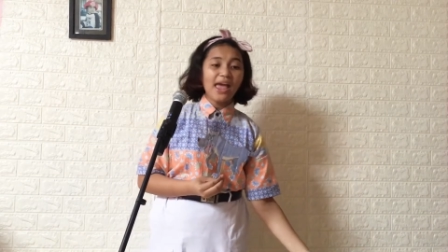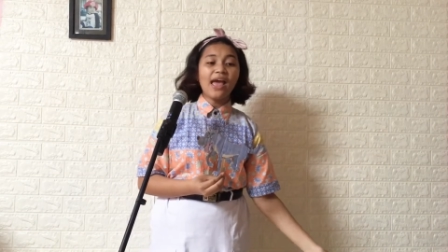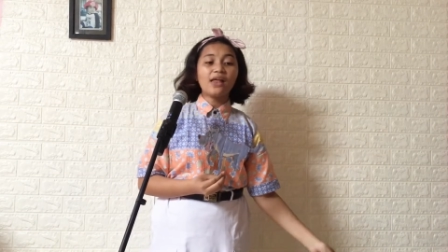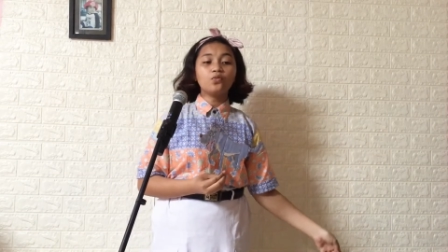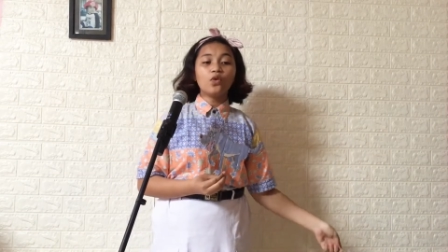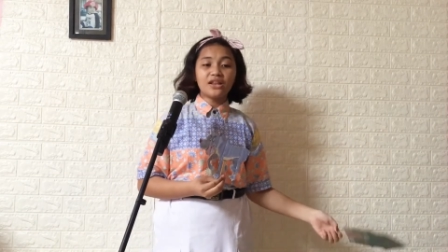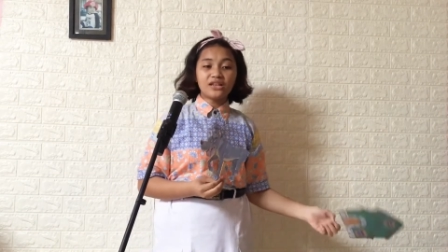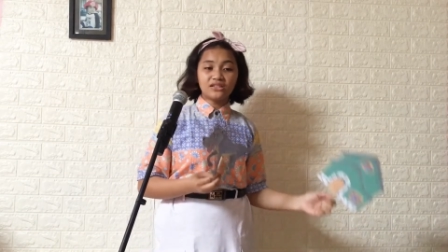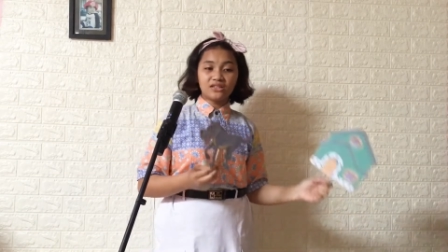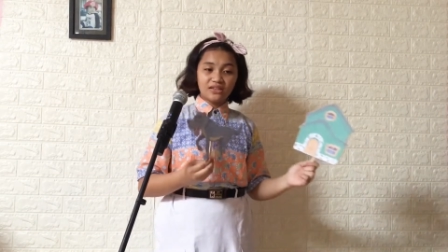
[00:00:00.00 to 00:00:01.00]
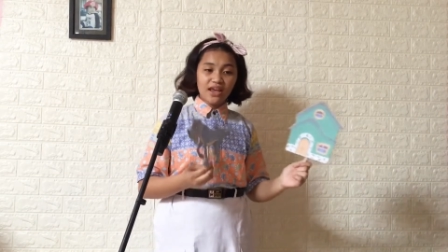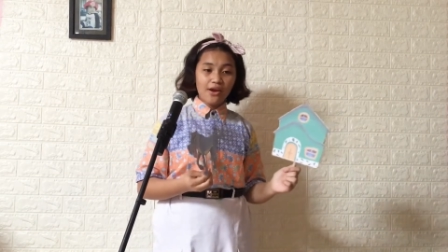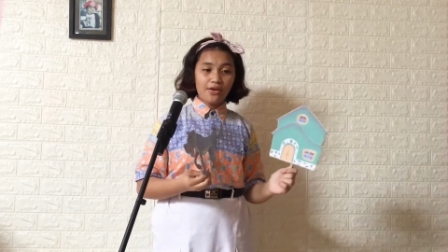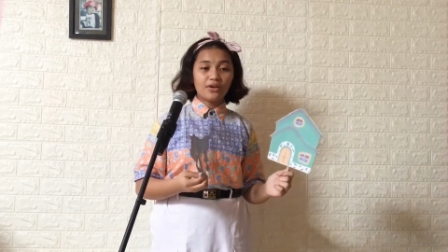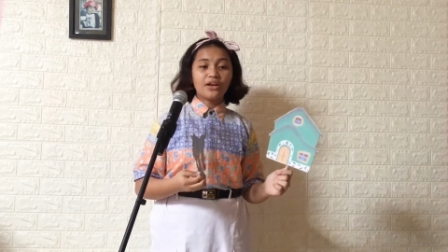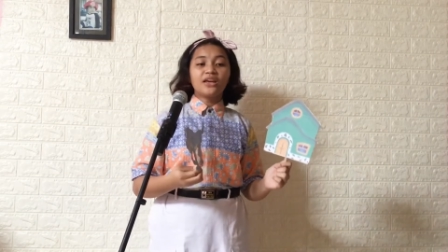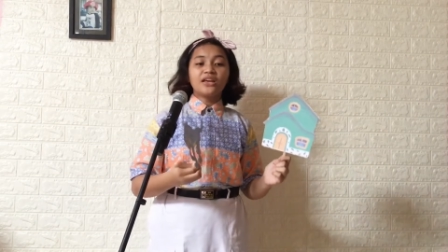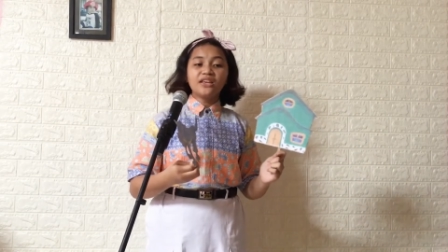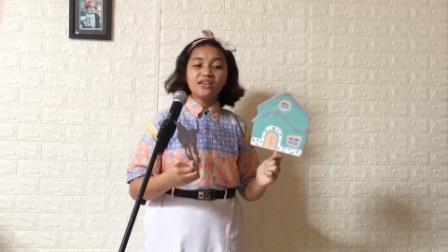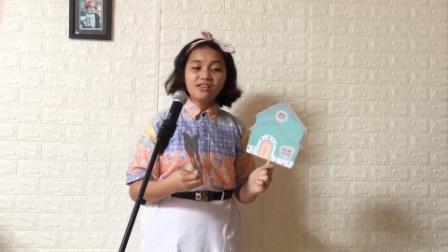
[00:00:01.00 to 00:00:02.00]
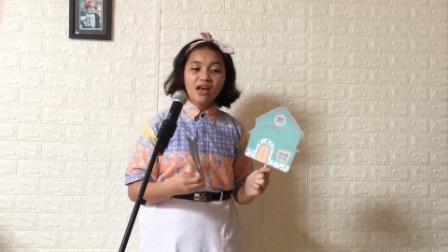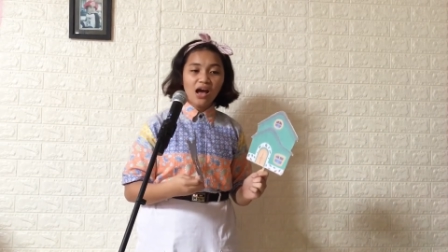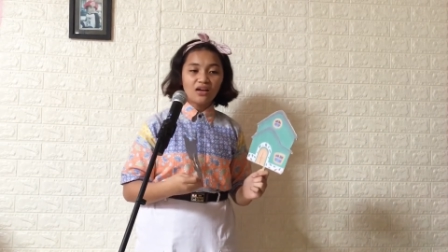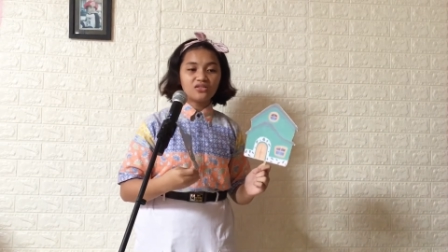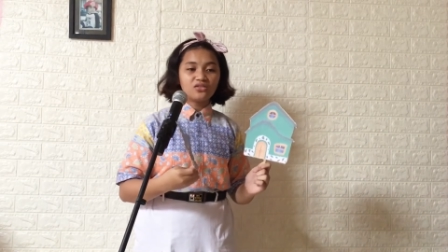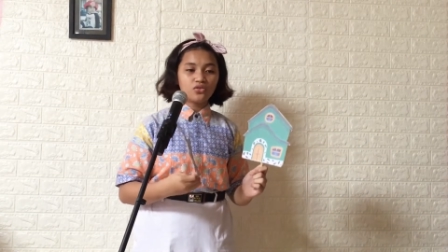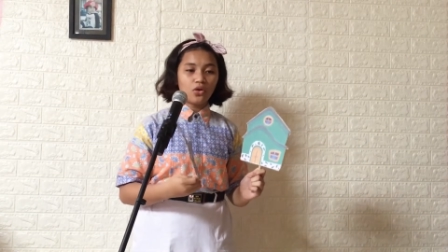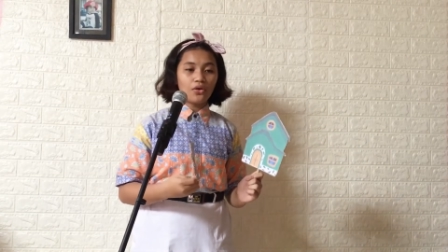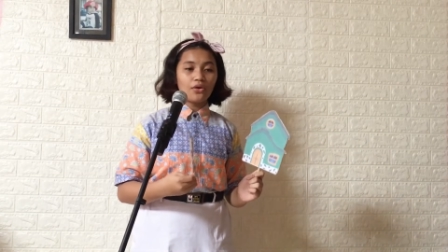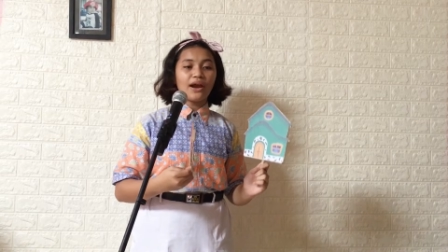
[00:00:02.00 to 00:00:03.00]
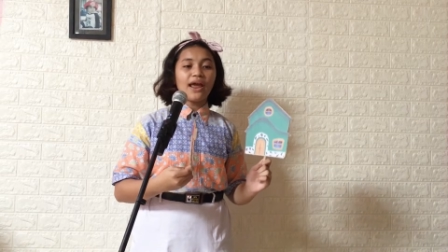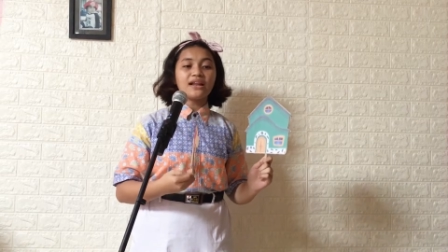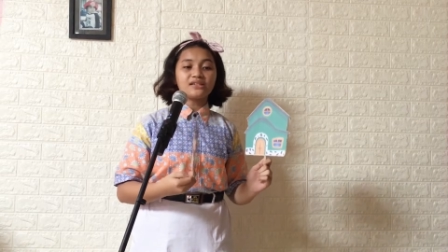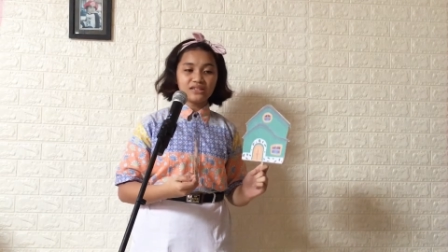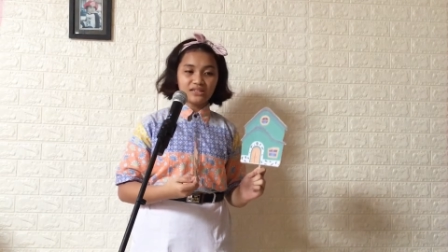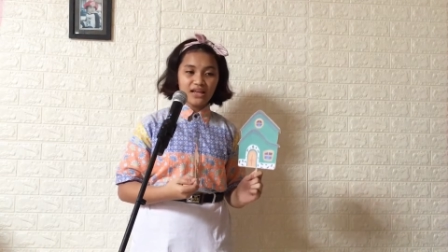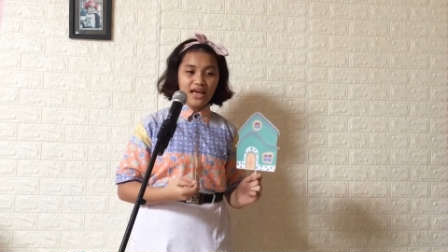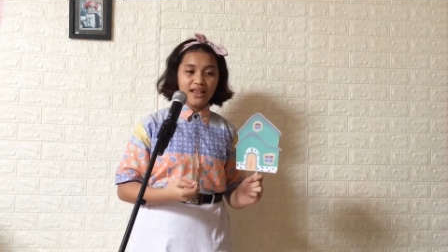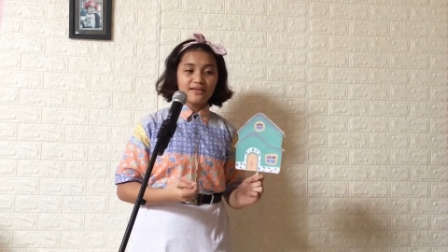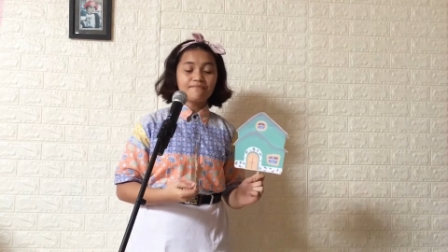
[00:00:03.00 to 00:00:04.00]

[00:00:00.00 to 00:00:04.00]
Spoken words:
And when he's in there, he knocked the door and said,